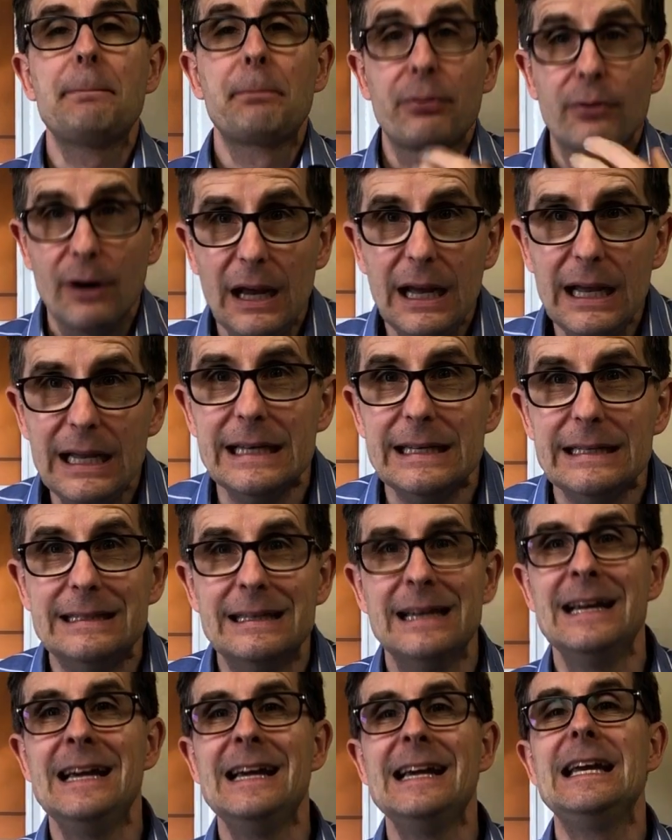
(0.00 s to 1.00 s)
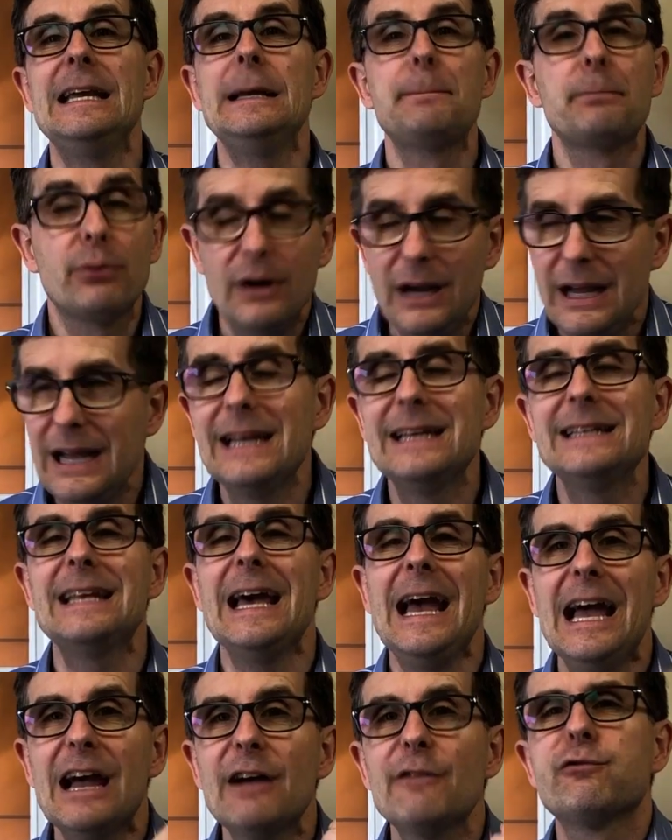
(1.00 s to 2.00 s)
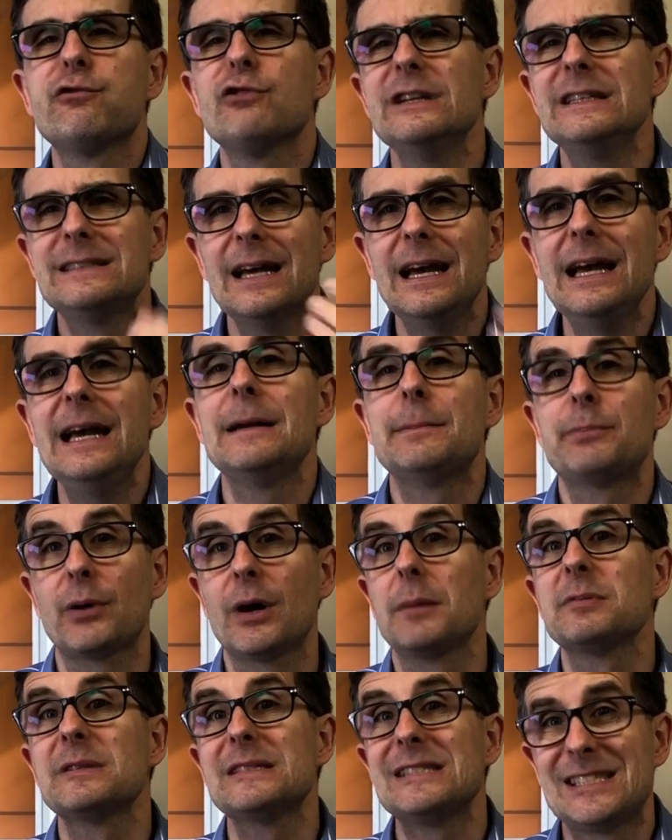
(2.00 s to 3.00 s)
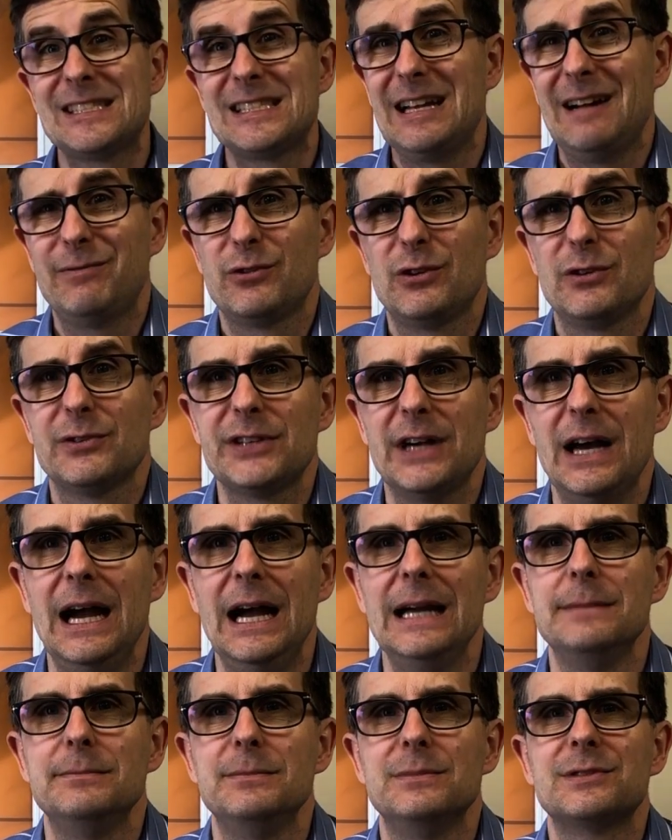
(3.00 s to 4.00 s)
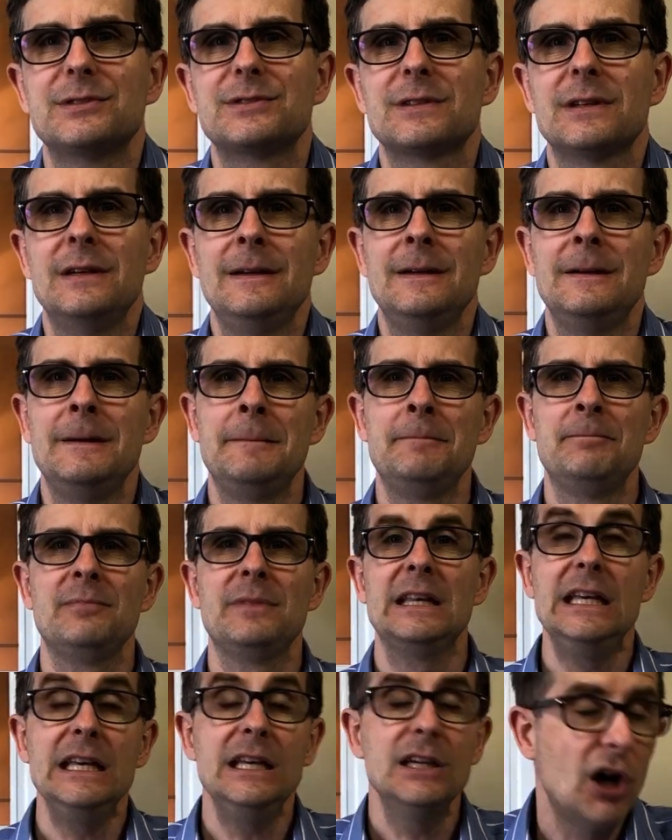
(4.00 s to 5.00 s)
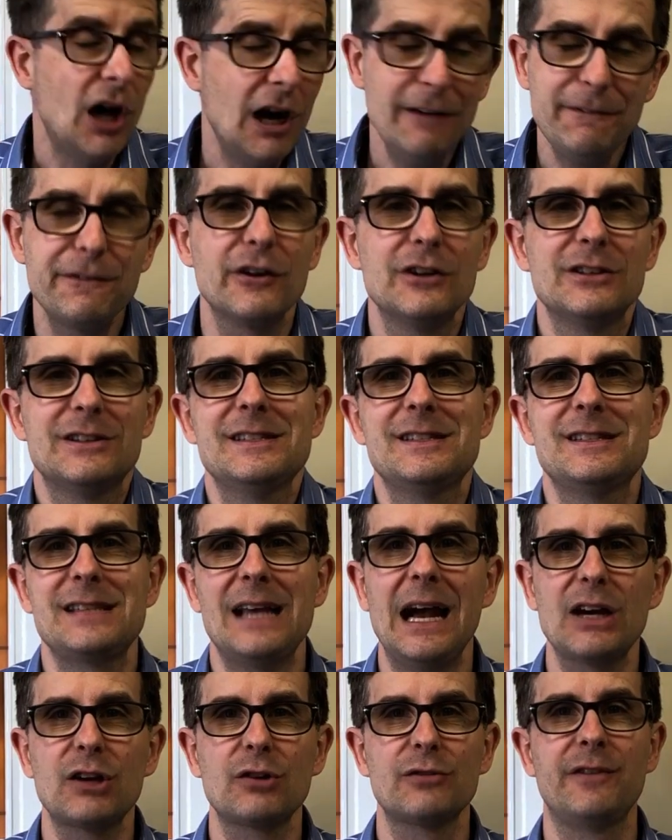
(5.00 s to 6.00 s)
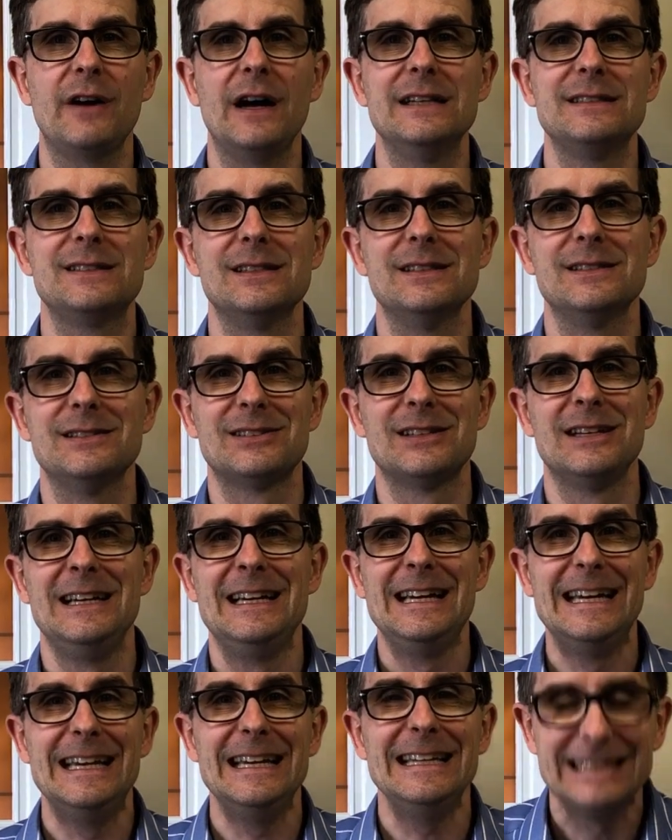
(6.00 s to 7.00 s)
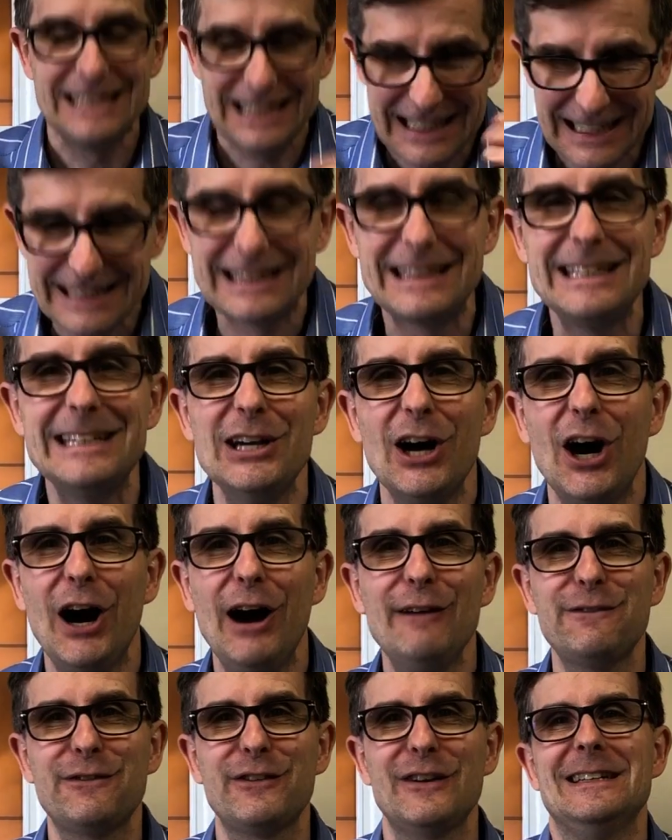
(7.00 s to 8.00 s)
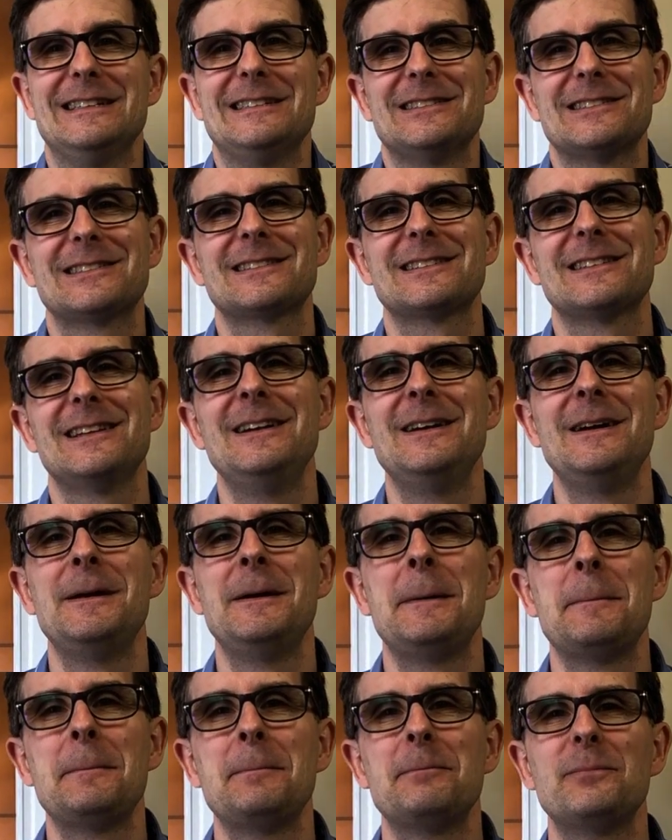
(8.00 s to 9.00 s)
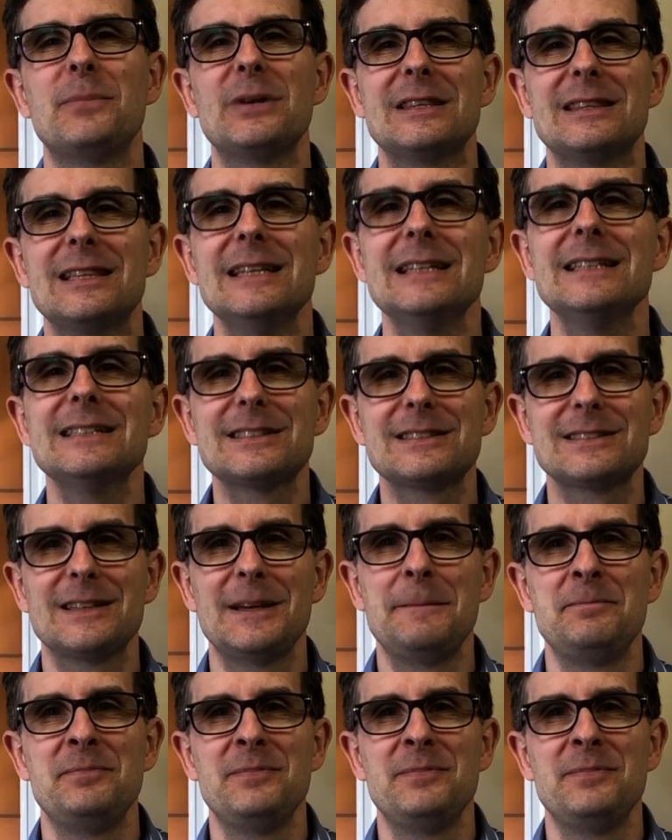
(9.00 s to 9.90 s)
prayed. He prayed every day, probably several times. He offered the sacrifices. He did the offerings. But this